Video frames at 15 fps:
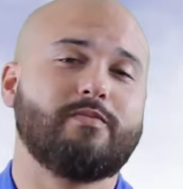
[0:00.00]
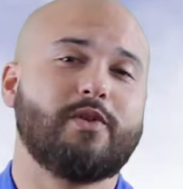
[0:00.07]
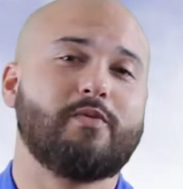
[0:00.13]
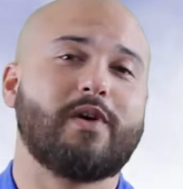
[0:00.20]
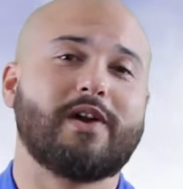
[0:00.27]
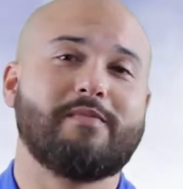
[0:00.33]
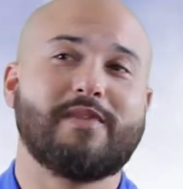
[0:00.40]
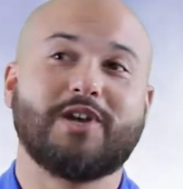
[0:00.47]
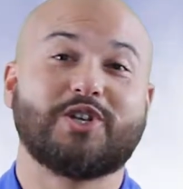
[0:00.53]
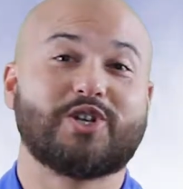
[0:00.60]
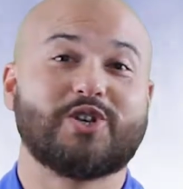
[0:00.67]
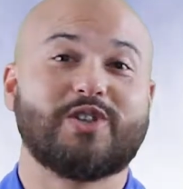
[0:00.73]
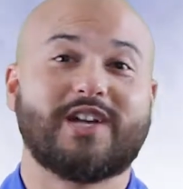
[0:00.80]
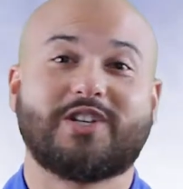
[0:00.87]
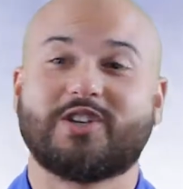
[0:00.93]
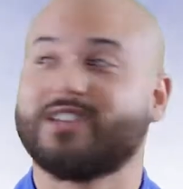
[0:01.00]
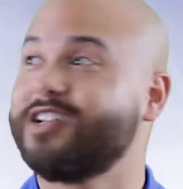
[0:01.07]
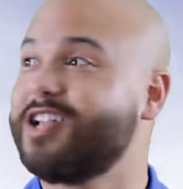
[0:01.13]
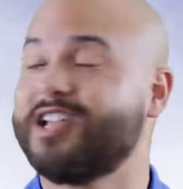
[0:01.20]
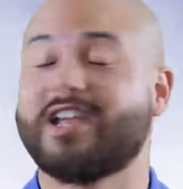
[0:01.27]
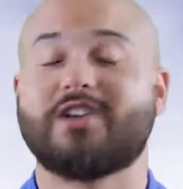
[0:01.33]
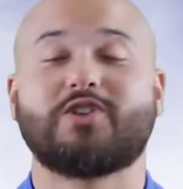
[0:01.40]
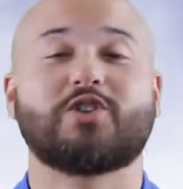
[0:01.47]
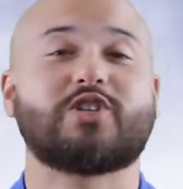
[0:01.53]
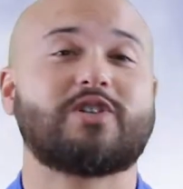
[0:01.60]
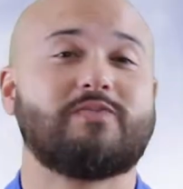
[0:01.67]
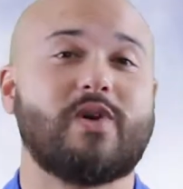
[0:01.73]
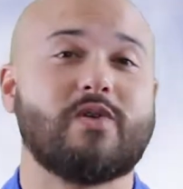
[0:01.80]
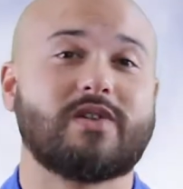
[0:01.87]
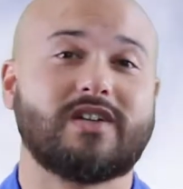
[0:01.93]
you want to make sure that you're looking at your
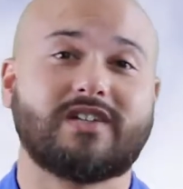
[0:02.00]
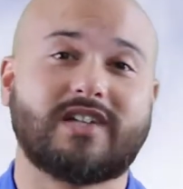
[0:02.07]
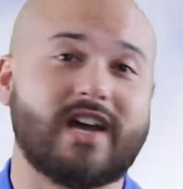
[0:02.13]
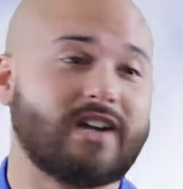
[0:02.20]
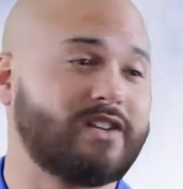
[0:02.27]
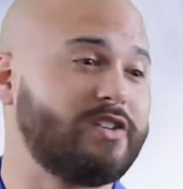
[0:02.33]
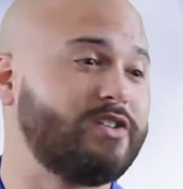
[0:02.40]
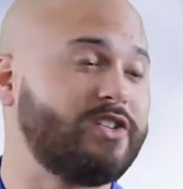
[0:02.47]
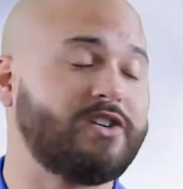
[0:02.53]
smoke detectors